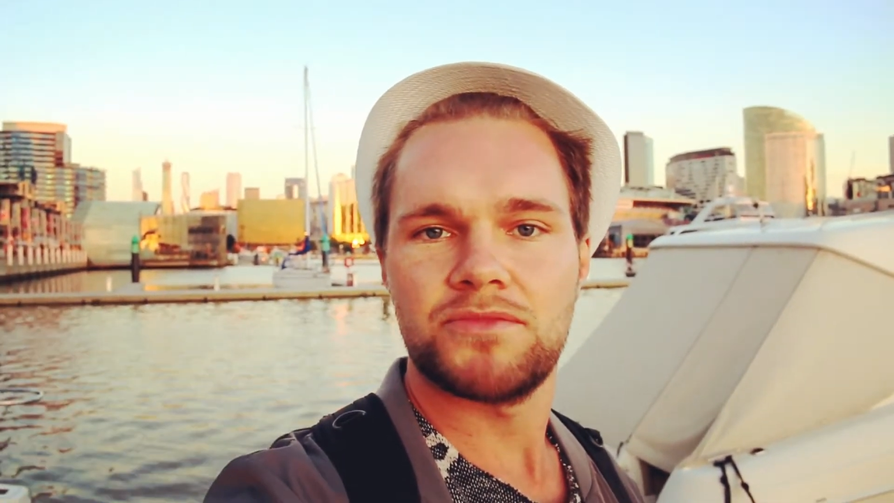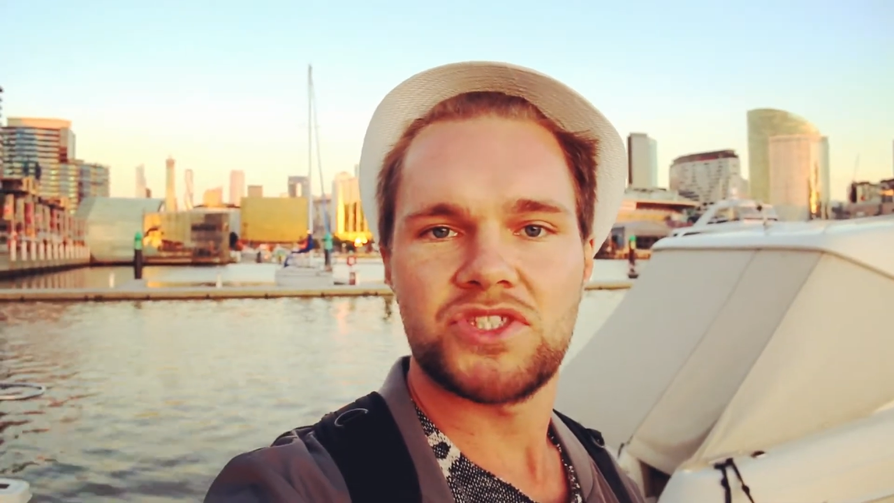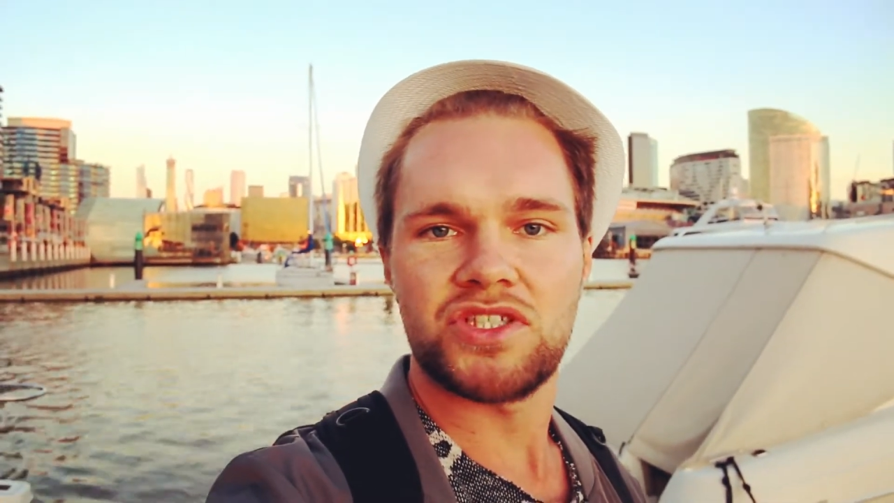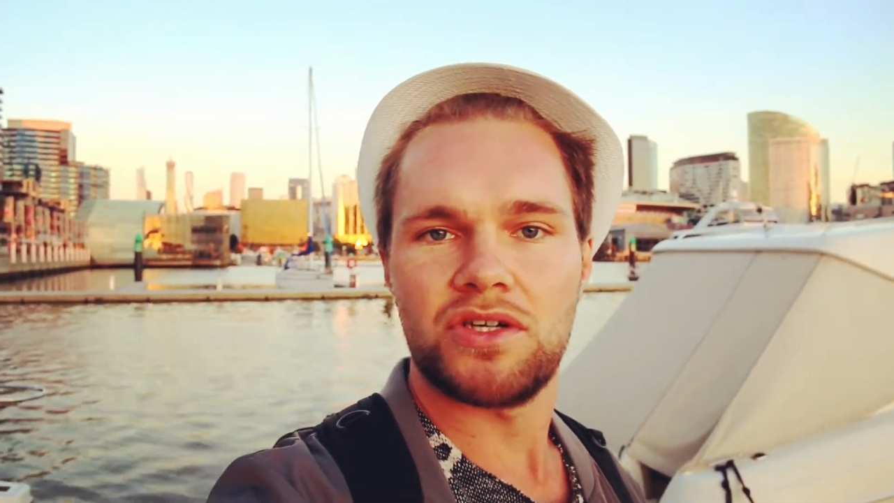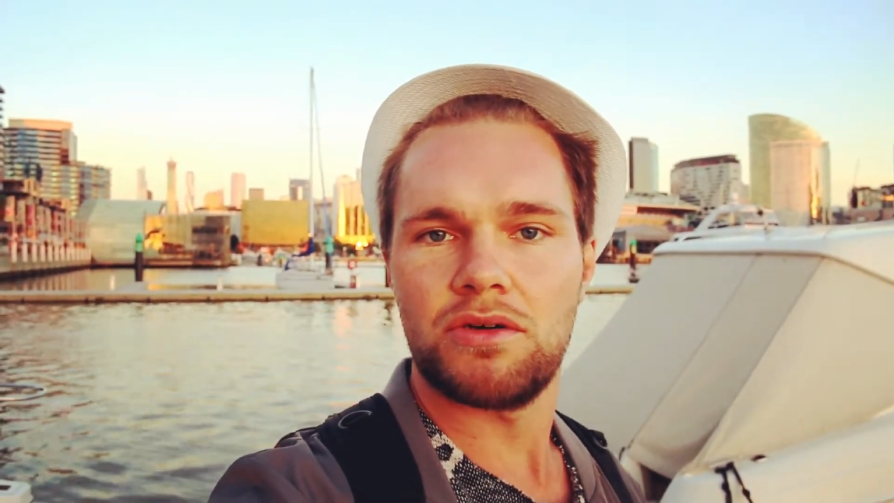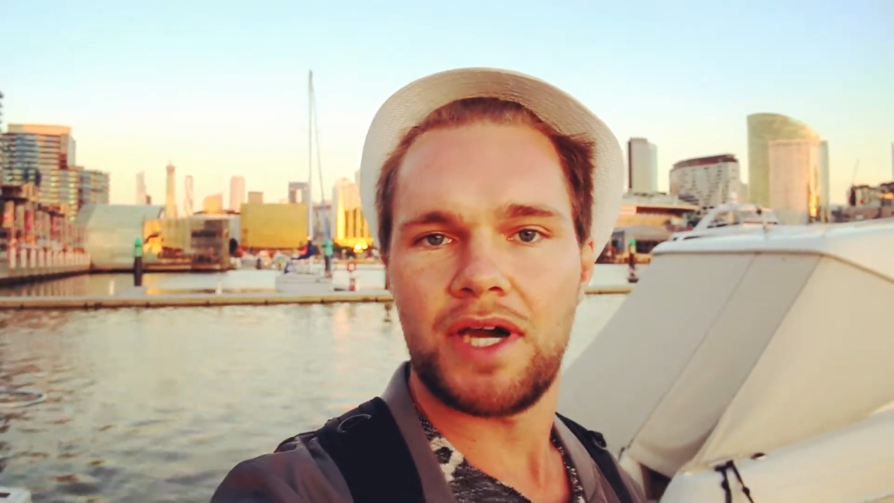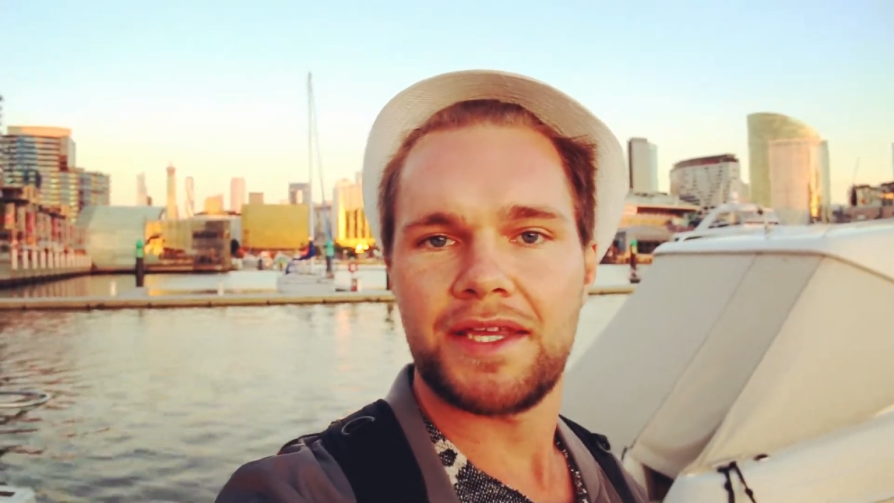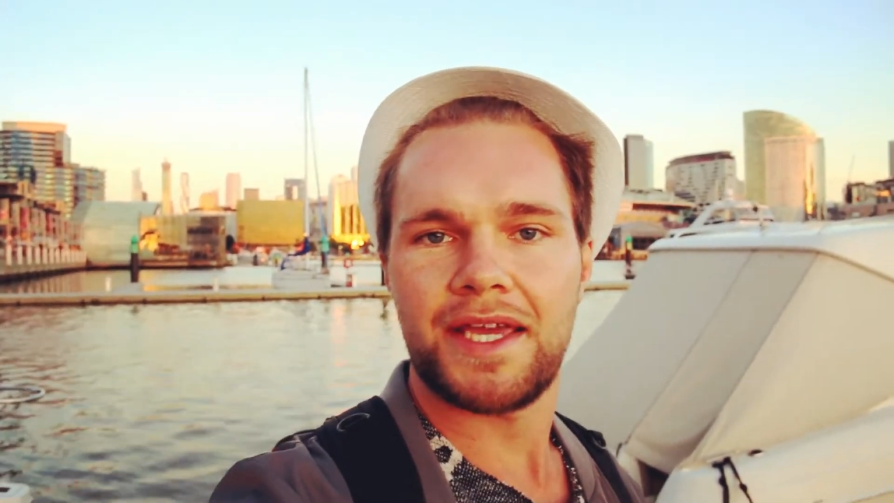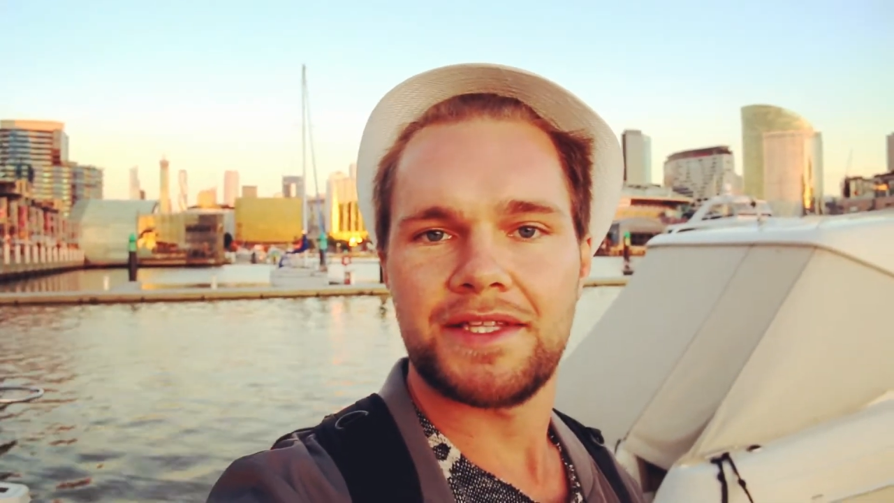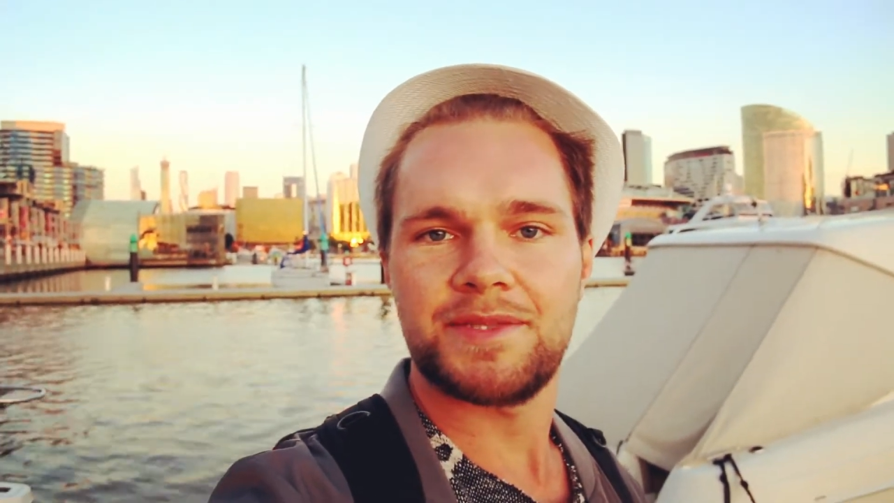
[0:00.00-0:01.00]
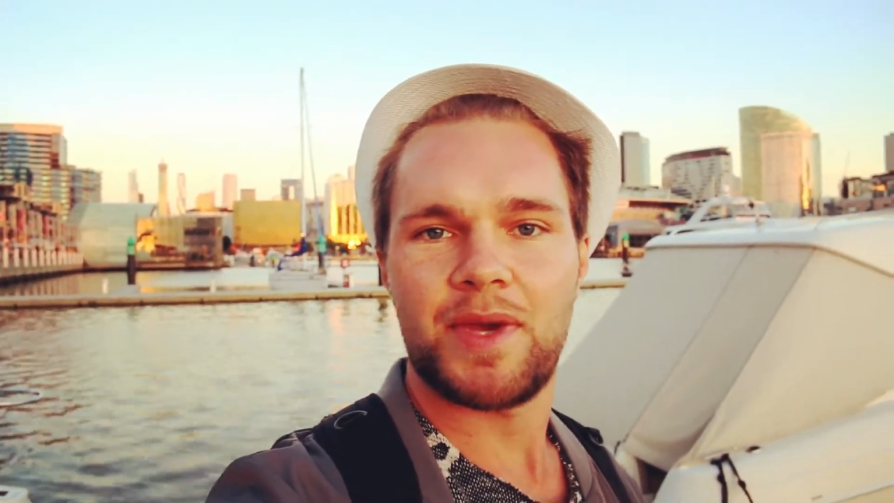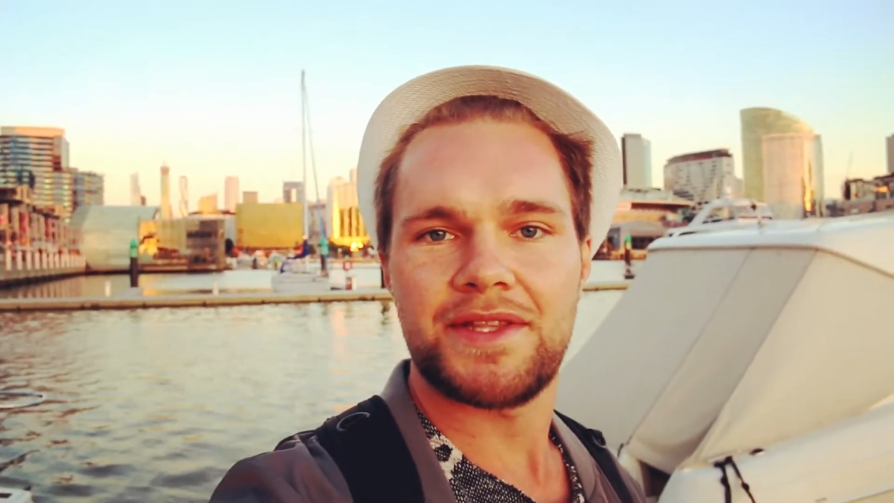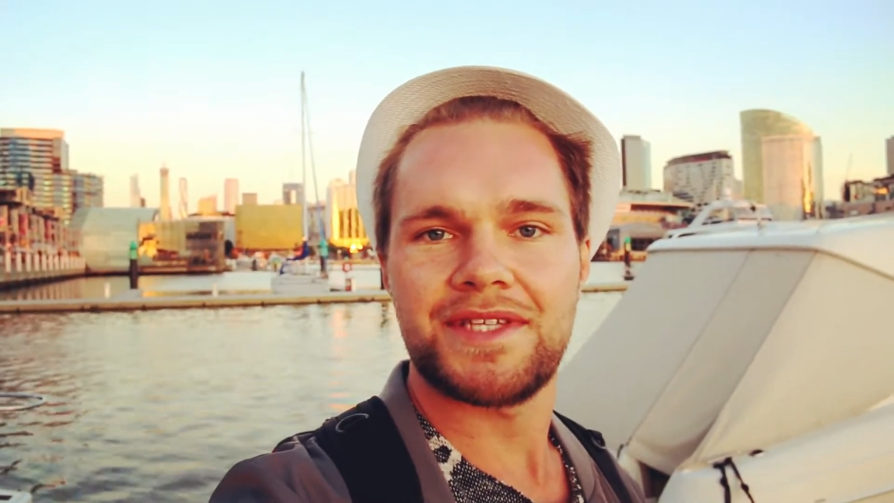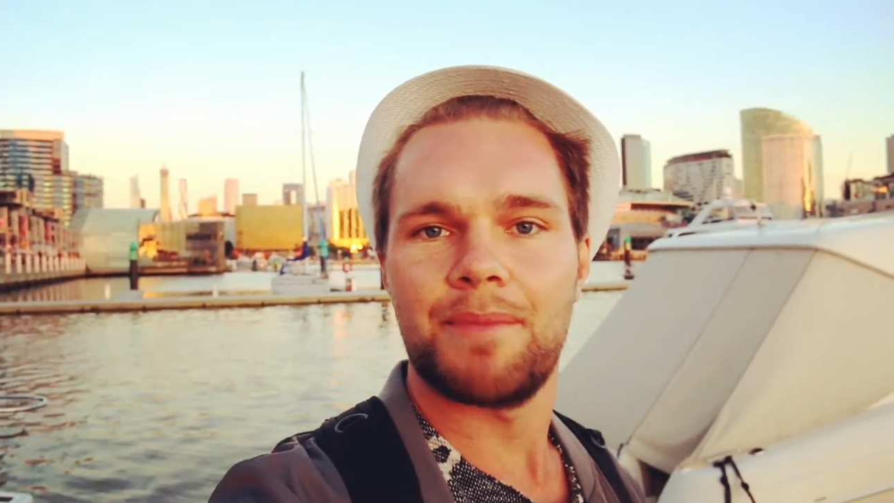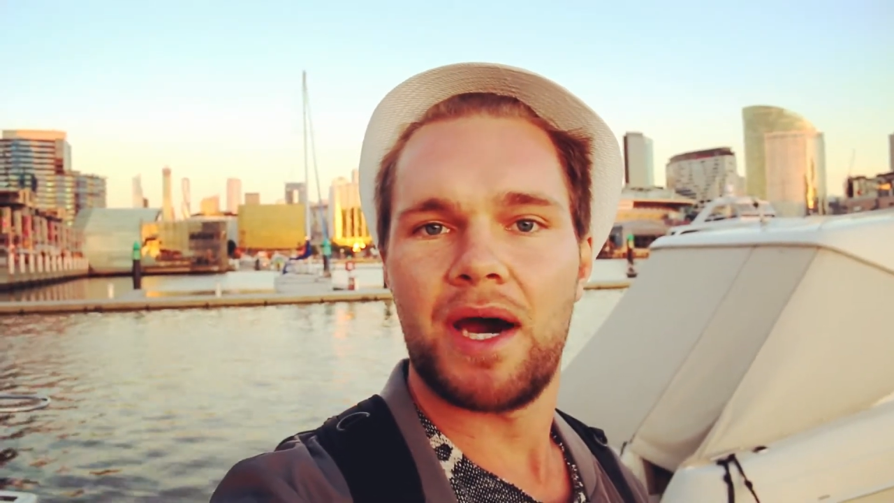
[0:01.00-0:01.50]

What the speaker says: So I can spend some